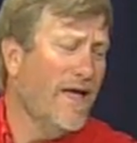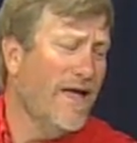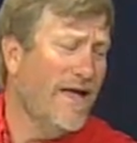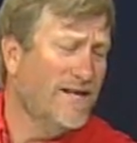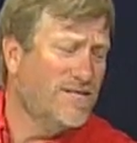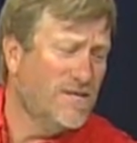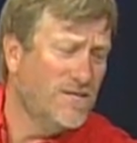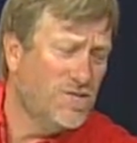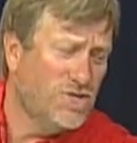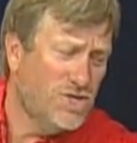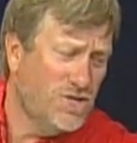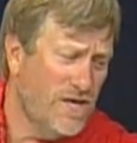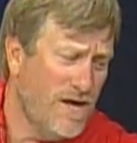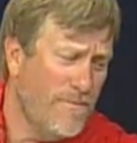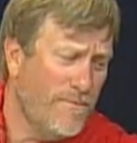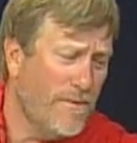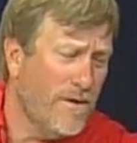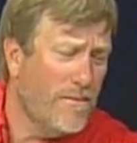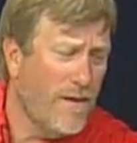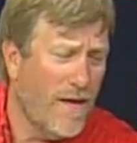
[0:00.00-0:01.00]
It's a
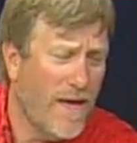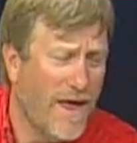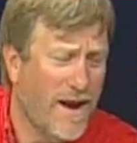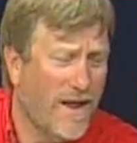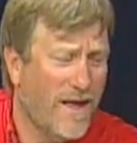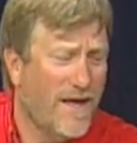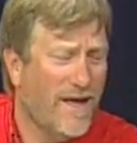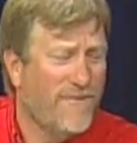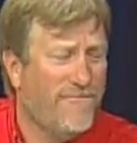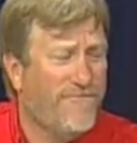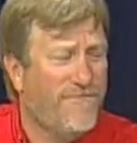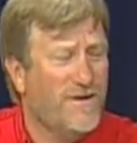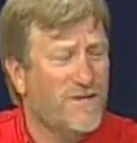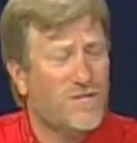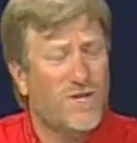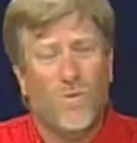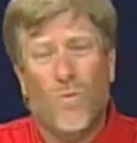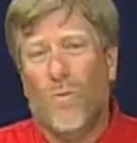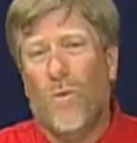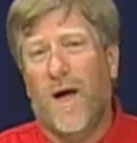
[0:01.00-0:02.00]
cheap and
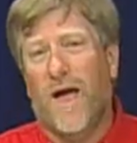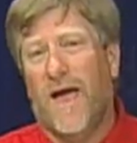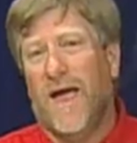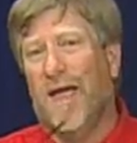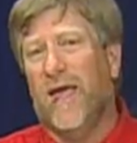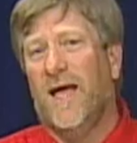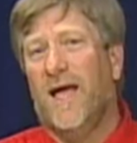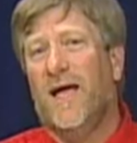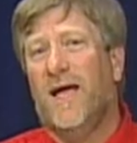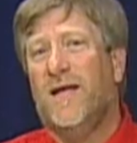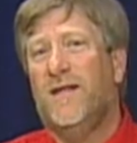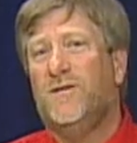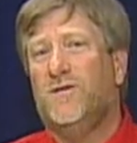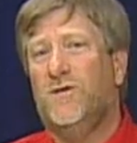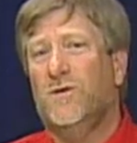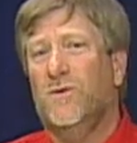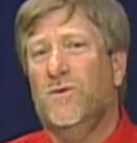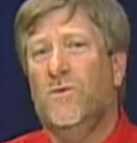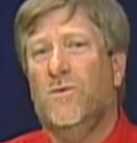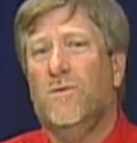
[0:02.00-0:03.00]
efficient way
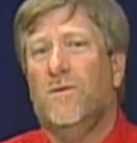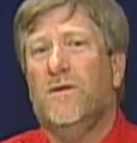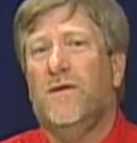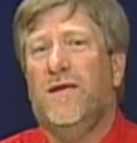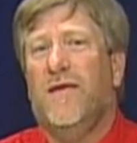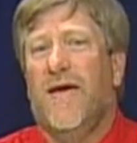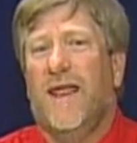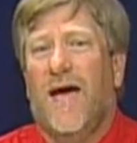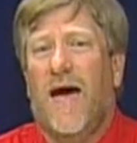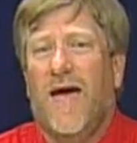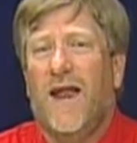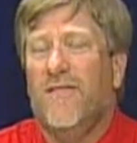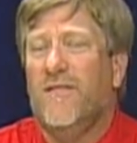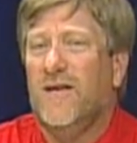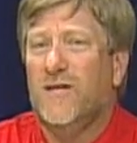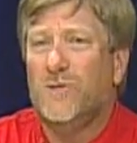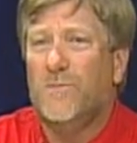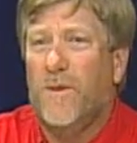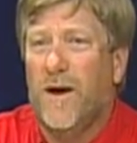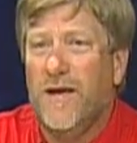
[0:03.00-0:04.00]
to get out of
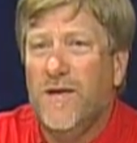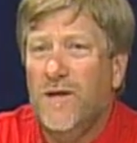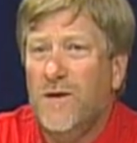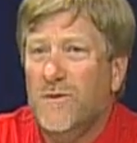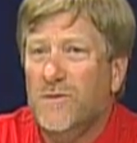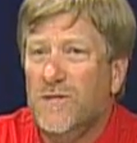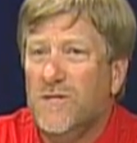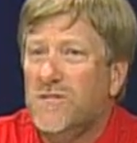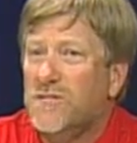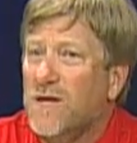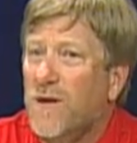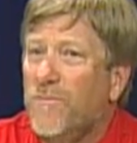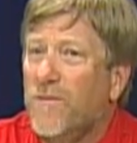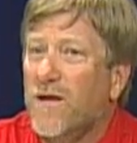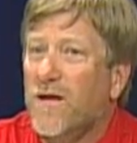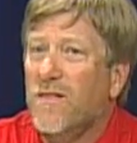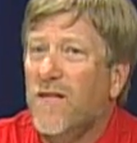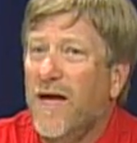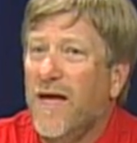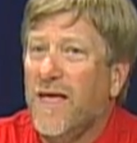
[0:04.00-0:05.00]
this by using
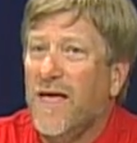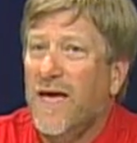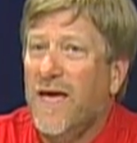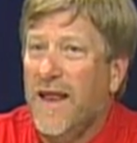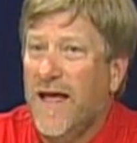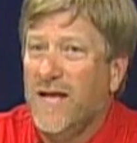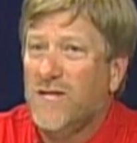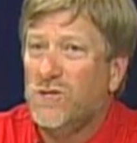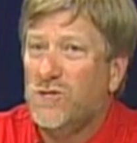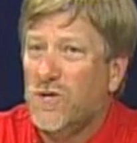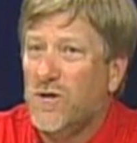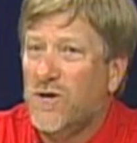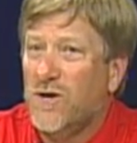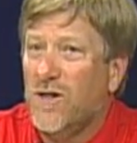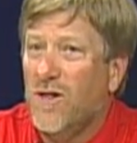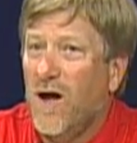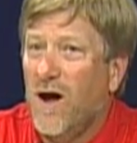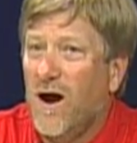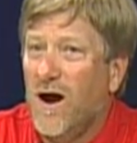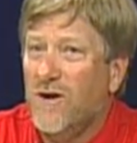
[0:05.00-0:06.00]
something like an
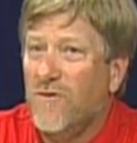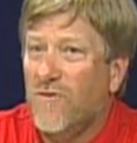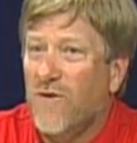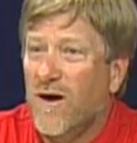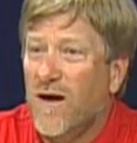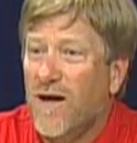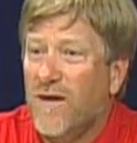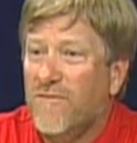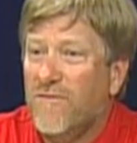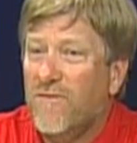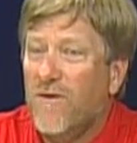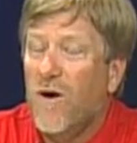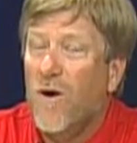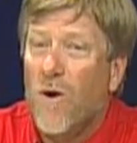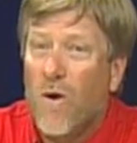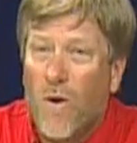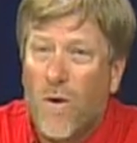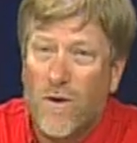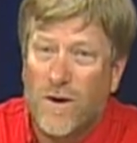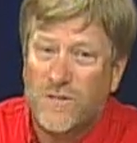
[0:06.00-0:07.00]
external hard drive
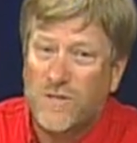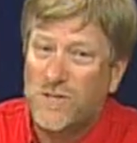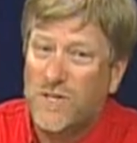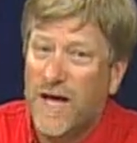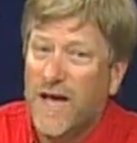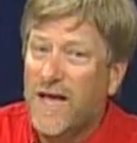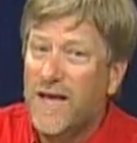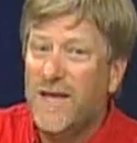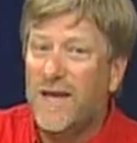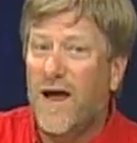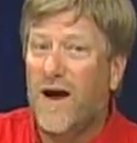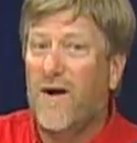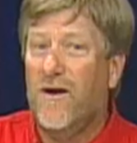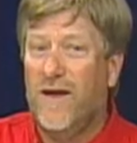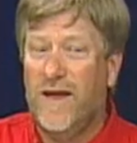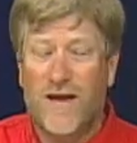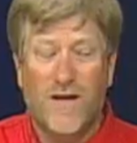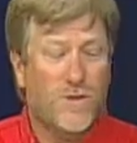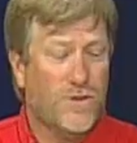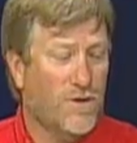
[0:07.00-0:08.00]
or a
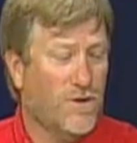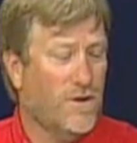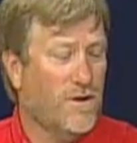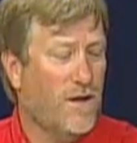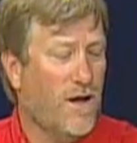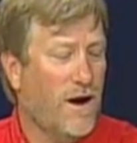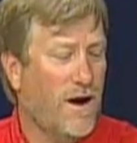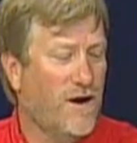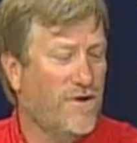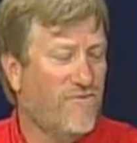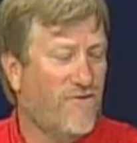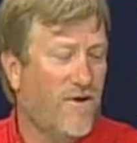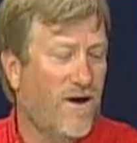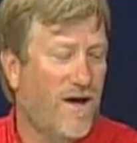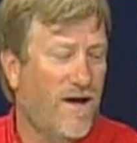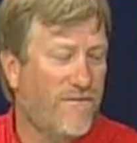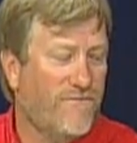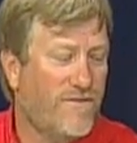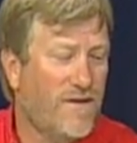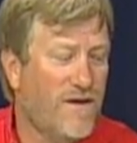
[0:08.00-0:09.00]
secondary internal hard
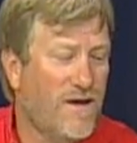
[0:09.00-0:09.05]
drive.